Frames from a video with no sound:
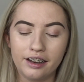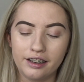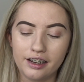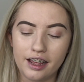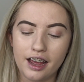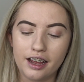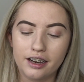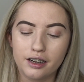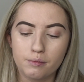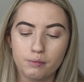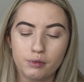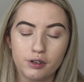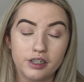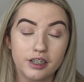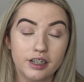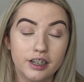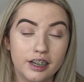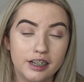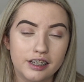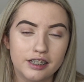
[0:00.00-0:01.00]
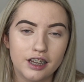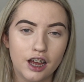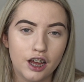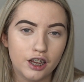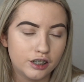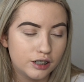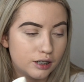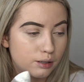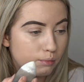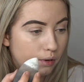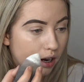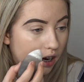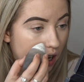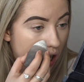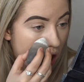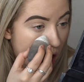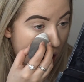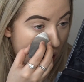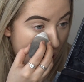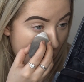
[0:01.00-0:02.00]
And then putting this under
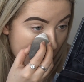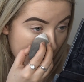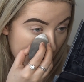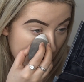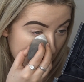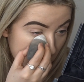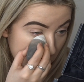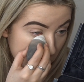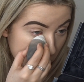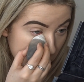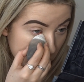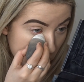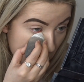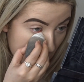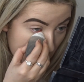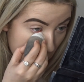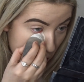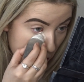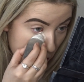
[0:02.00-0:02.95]
my eyes.